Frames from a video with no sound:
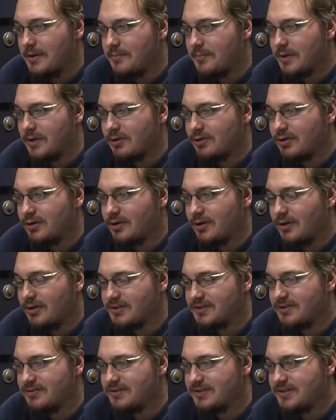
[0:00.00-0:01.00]
but you could
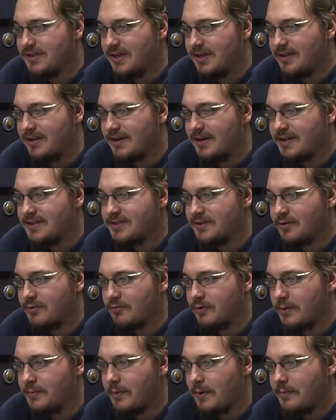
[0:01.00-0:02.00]
also say that it's a
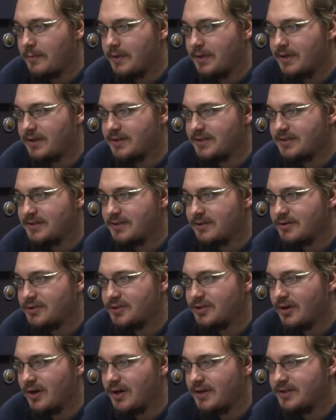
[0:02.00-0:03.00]
reboot because they're
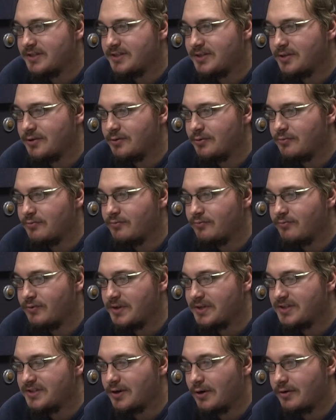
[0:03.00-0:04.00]
trying to
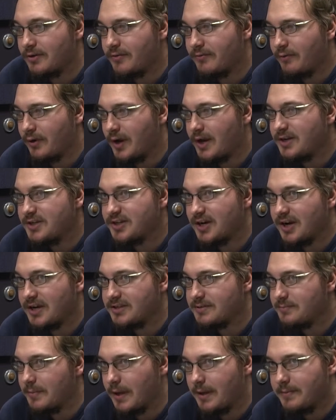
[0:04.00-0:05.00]
restart the franchise,
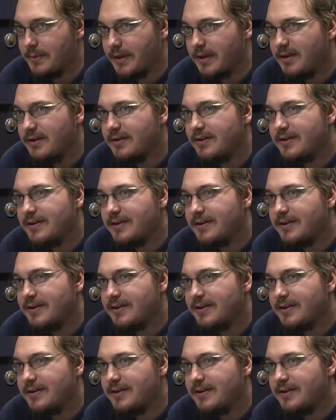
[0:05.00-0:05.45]
maybe.